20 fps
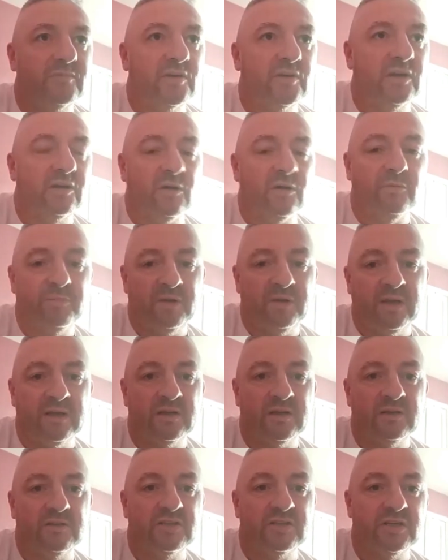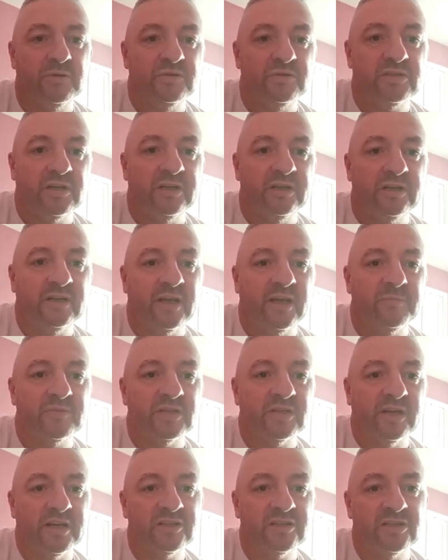Couple of suicide
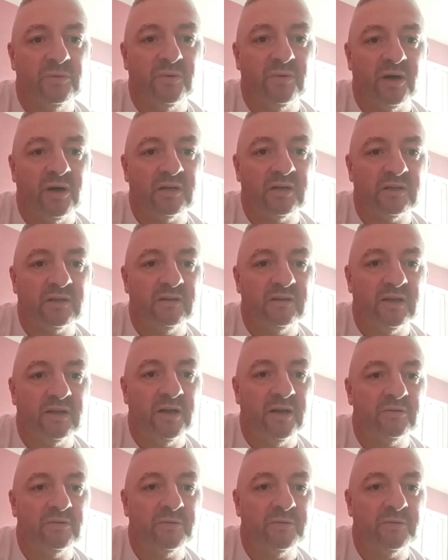attempts. I actually walked out